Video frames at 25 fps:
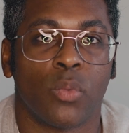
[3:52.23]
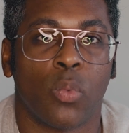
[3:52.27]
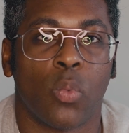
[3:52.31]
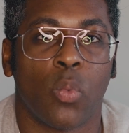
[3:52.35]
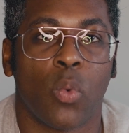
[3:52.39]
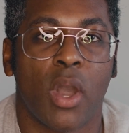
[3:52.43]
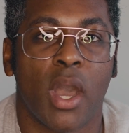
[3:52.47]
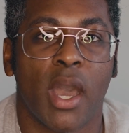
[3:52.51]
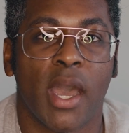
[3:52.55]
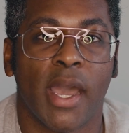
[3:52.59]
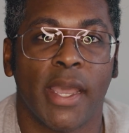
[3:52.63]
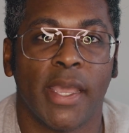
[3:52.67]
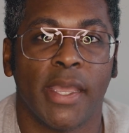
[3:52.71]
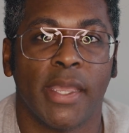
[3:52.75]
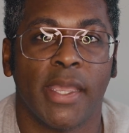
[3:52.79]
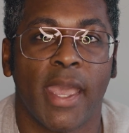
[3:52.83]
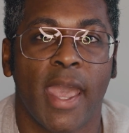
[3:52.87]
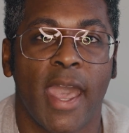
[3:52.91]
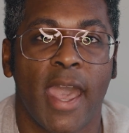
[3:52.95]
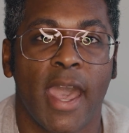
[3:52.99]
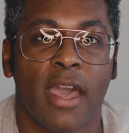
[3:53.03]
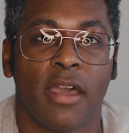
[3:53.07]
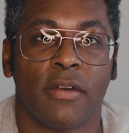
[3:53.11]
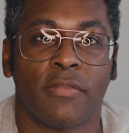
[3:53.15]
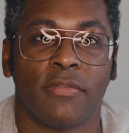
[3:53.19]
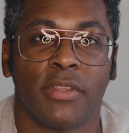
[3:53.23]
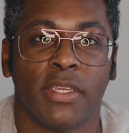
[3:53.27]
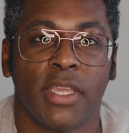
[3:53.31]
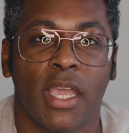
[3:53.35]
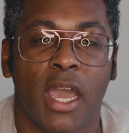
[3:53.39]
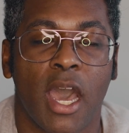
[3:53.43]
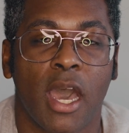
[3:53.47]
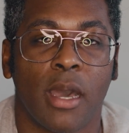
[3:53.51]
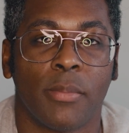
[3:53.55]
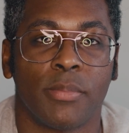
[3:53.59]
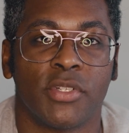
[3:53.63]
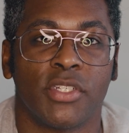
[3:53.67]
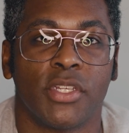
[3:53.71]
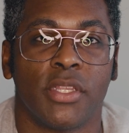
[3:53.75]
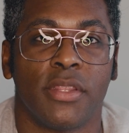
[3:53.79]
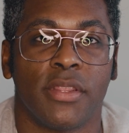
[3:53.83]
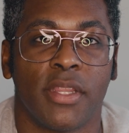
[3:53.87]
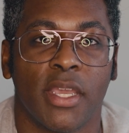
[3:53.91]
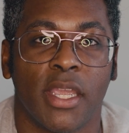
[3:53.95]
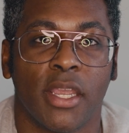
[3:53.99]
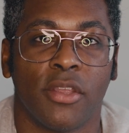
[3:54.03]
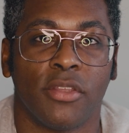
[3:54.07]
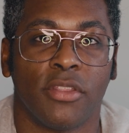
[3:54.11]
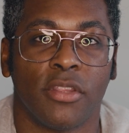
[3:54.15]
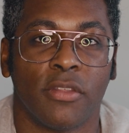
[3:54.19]
why have the option
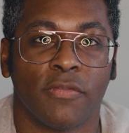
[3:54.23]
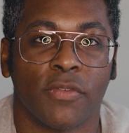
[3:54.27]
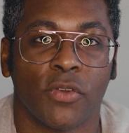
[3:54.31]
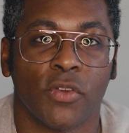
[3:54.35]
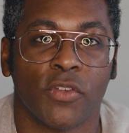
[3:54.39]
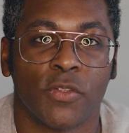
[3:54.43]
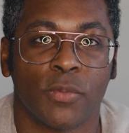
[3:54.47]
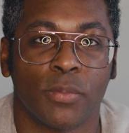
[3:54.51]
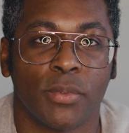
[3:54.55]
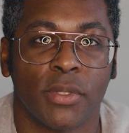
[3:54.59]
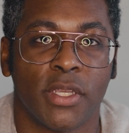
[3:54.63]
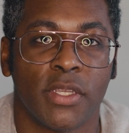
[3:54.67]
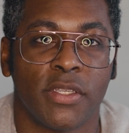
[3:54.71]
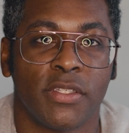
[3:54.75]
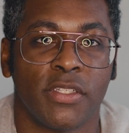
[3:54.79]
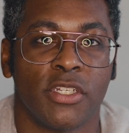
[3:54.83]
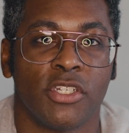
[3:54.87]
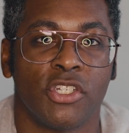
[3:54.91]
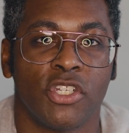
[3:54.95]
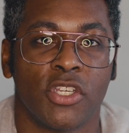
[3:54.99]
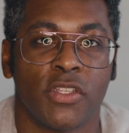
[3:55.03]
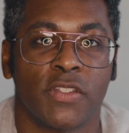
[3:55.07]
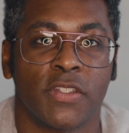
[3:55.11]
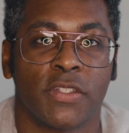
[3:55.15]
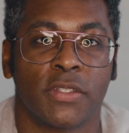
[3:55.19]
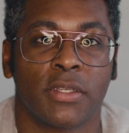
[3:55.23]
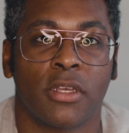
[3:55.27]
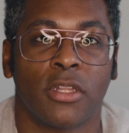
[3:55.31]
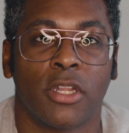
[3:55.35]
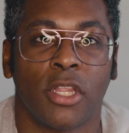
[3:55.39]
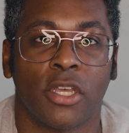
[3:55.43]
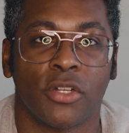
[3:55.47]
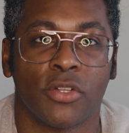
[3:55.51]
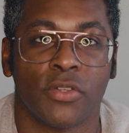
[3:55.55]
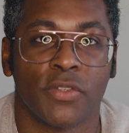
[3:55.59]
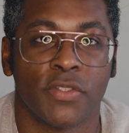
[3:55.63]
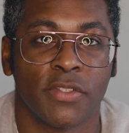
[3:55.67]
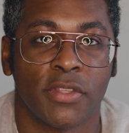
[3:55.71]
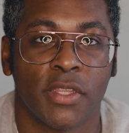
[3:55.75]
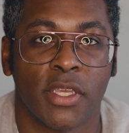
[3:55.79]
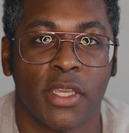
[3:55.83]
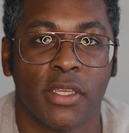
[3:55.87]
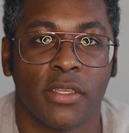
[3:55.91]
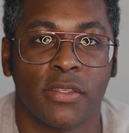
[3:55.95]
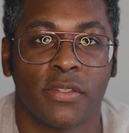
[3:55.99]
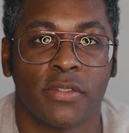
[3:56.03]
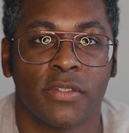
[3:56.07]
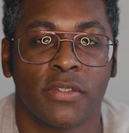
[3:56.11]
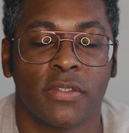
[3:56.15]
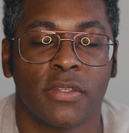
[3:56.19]
there in the first place? It just clutters
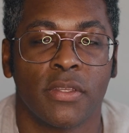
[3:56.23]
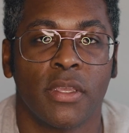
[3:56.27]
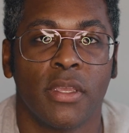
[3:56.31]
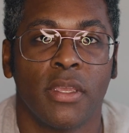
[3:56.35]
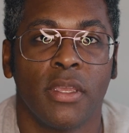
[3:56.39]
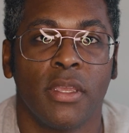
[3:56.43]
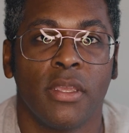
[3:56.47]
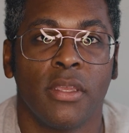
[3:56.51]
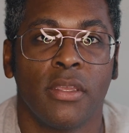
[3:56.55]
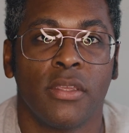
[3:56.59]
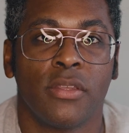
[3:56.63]
things.